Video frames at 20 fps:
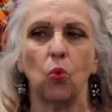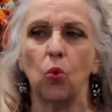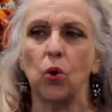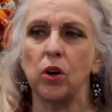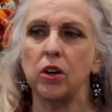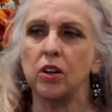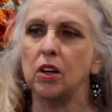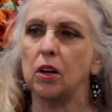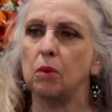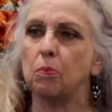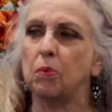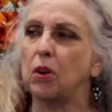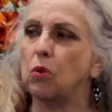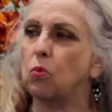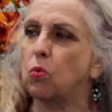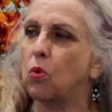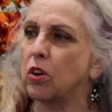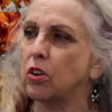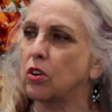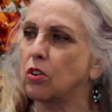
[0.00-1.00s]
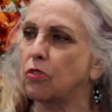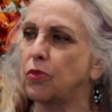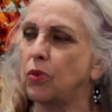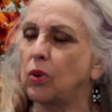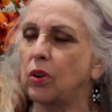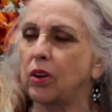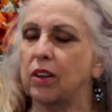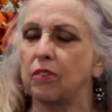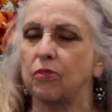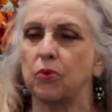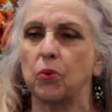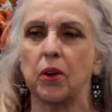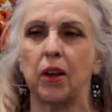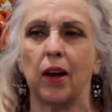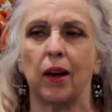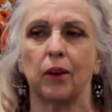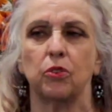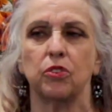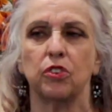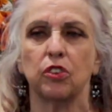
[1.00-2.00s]
wouldn't it be wonderful if we
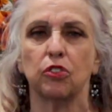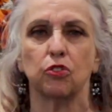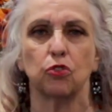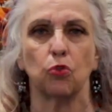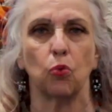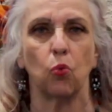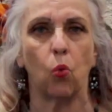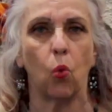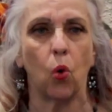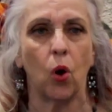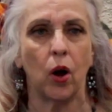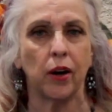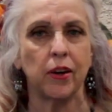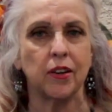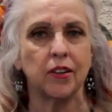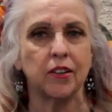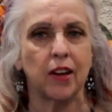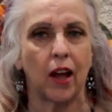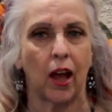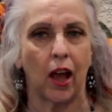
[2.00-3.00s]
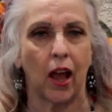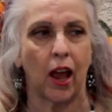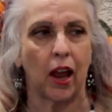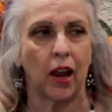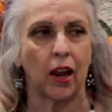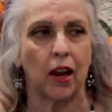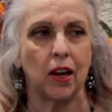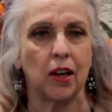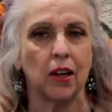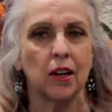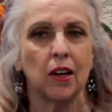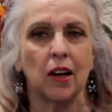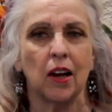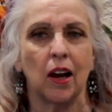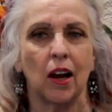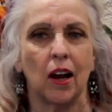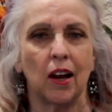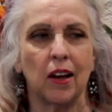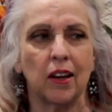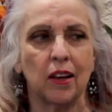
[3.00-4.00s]
had just one day
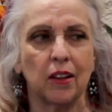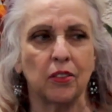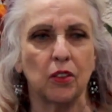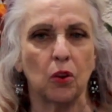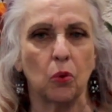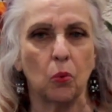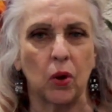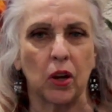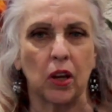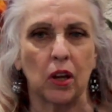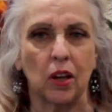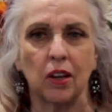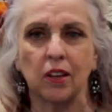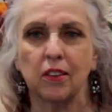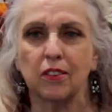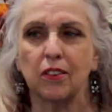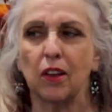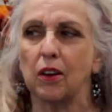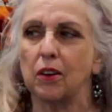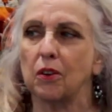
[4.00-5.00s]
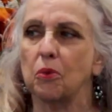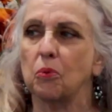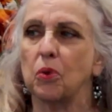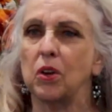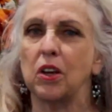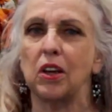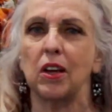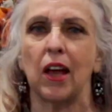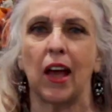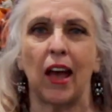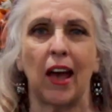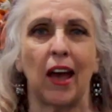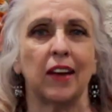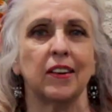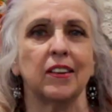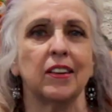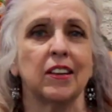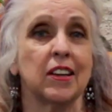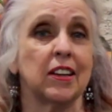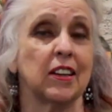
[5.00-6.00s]
in the week that we
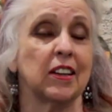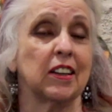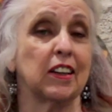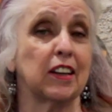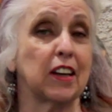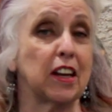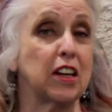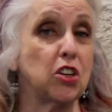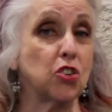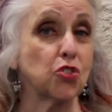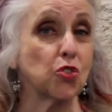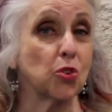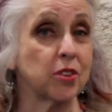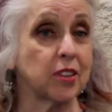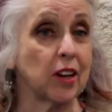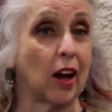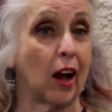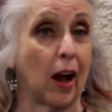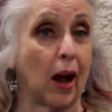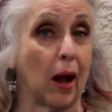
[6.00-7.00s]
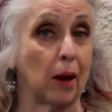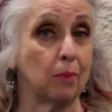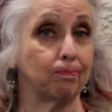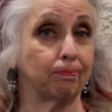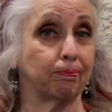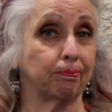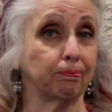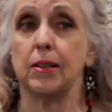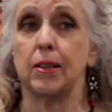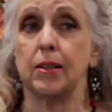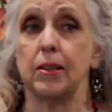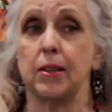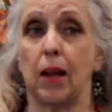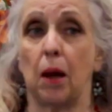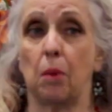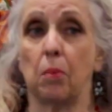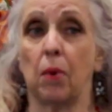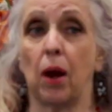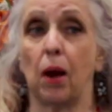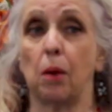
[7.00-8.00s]
had leisure time?
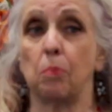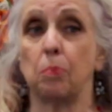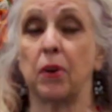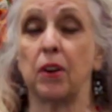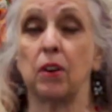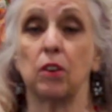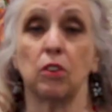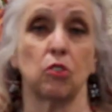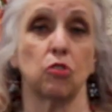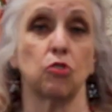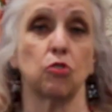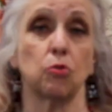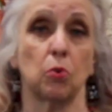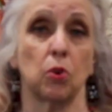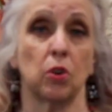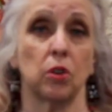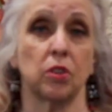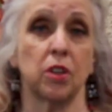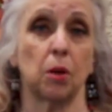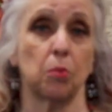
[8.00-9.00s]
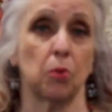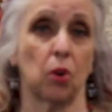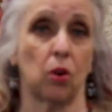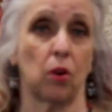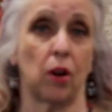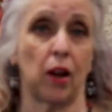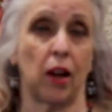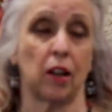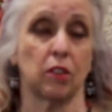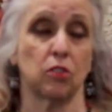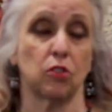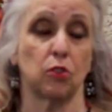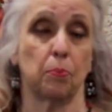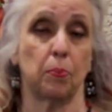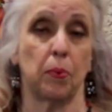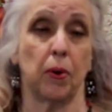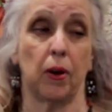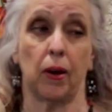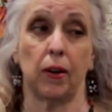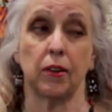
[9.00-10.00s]
Now, my parents were Democrats,
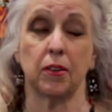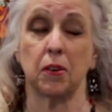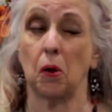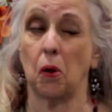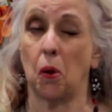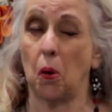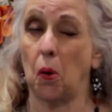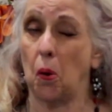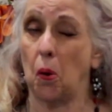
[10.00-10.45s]
but